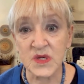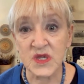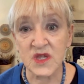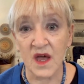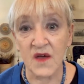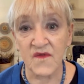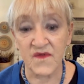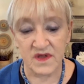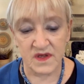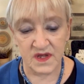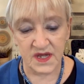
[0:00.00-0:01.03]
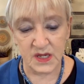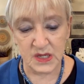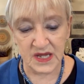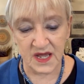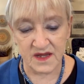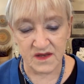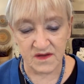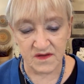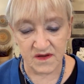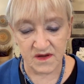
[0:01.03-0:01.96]
stuff," he said.
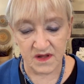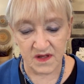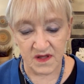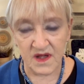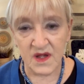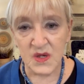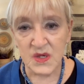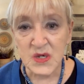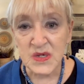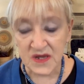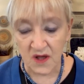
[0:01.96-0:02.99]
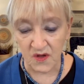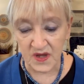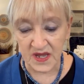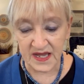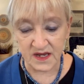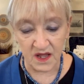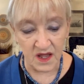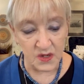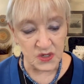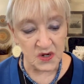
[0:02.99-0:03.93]
Susie Knucklehead
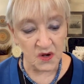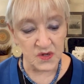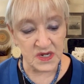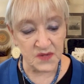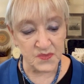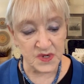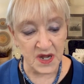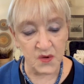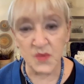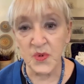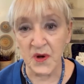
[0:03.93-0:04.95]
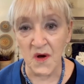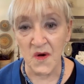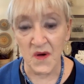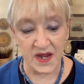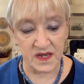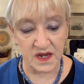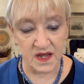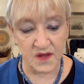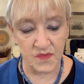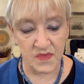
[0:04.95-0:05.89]
stood on tiptoe and put her hand up.